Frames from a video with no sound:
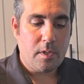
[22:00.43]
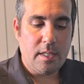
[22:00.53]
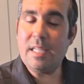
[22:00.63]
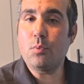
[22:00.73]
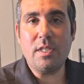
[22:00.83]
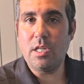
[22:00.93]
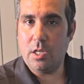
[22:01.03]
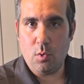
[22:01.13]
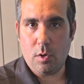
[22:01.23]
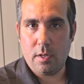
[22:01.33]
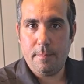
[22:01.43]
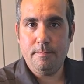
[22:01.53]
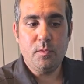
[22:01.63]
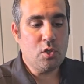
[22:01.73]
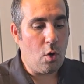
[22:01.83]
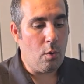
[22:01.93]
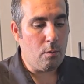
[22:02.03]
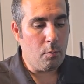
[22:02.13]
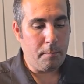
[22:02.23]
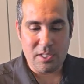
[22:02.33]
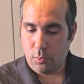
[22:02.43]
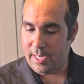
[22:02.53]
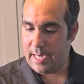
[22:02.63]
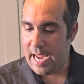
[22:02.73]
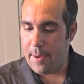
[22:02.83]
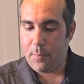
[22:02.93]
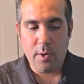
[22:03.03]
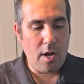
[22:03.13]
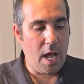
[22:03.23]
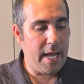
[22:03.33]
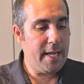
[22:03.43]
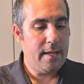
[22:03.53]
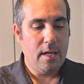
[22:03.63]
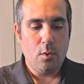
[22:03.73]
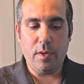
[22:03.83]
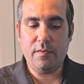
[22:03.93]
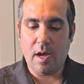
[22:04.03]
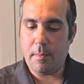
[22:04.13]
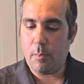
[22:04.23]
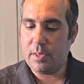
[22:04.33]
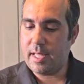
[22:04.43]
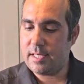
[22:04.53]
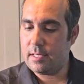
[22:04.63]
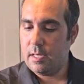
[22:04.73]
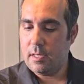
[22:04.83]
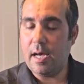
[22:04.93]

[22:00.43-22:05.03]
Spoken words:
This wasn't going to work. So between Aiper and I, we've come up with this